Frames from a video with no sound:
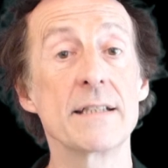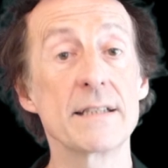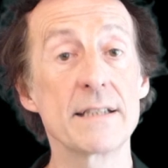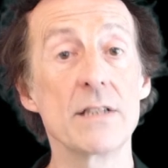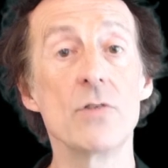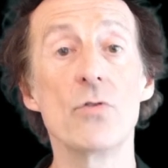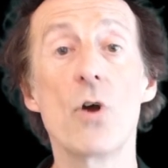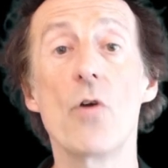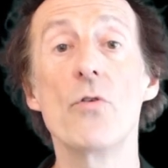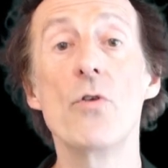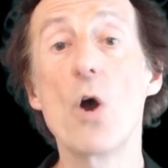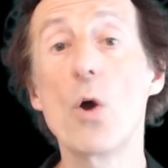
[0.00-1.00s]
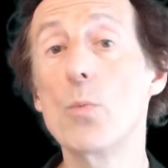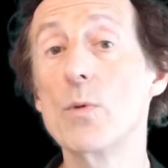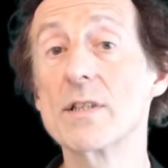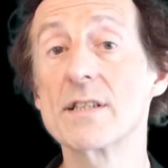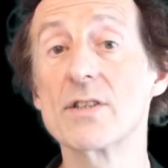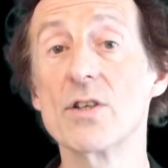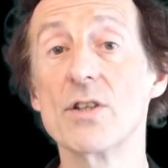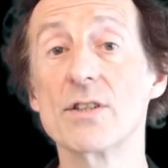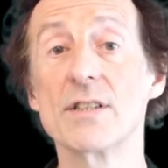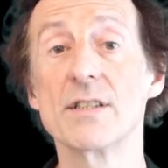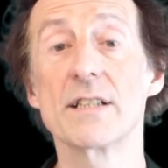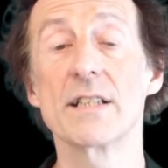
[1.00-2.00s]
is still not known with
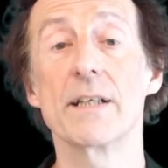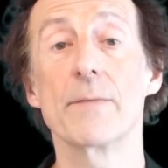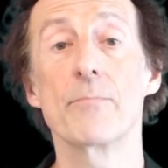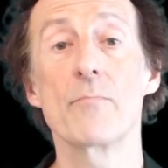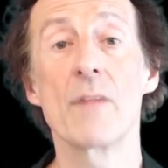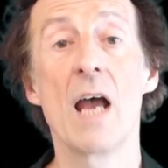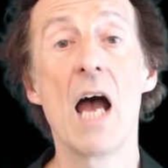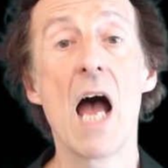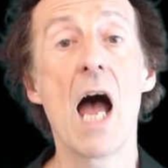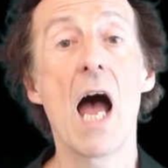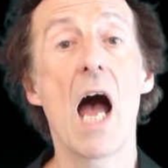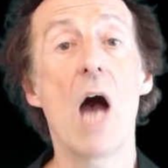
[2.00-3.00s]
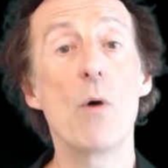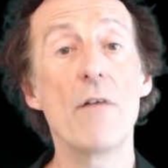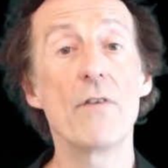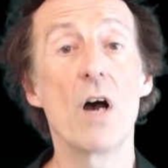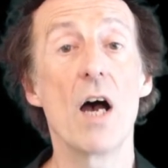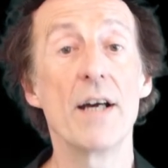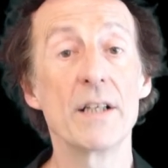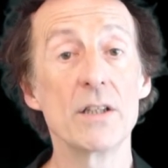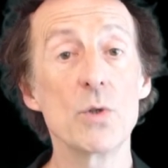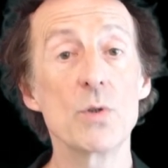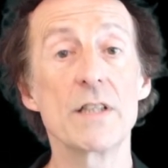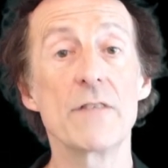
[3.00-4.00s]
certainty. However, an
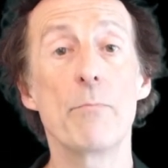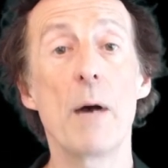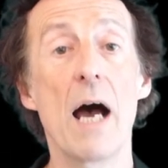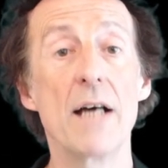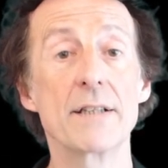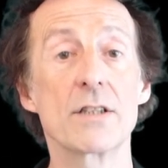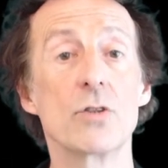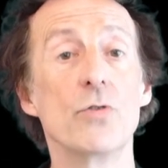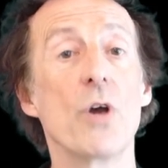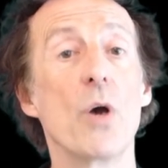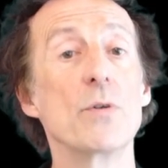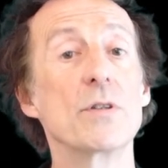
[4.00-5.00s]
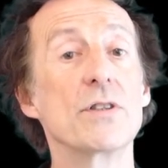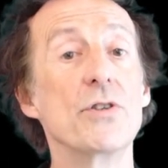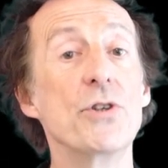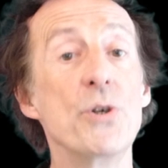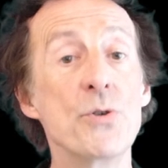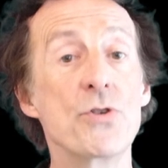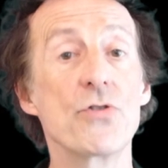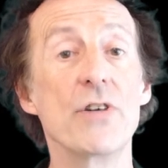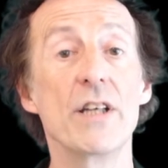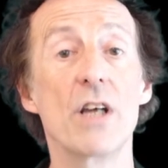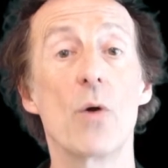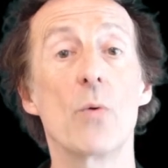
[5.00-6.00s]
elusive particle known as the
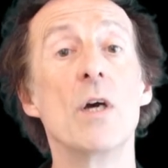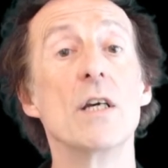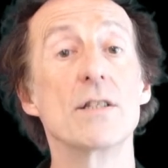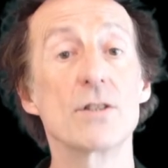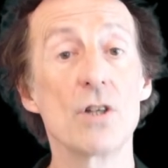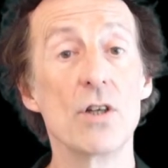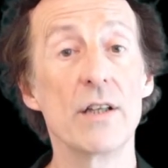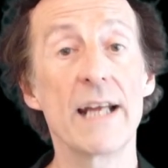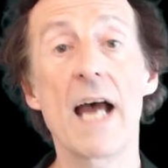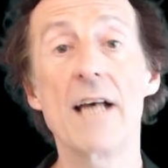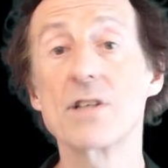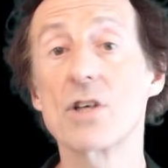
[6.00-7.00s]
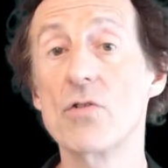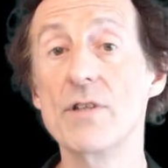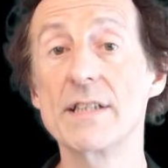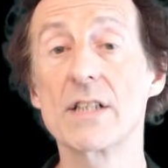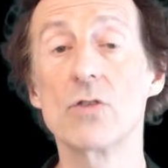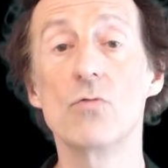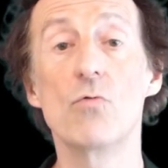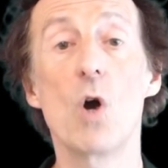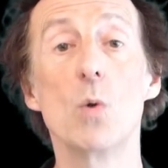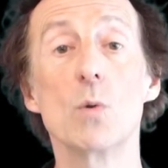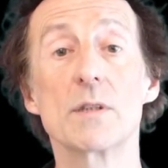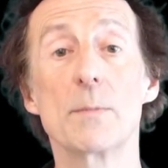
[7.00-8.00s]
neutrino certainly has a critical
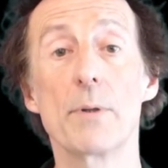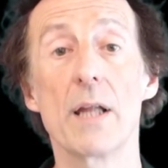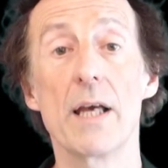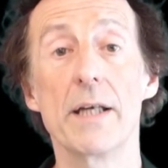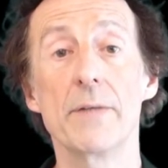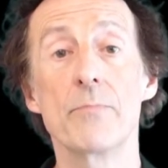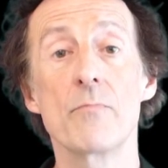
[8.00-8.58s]
role to play.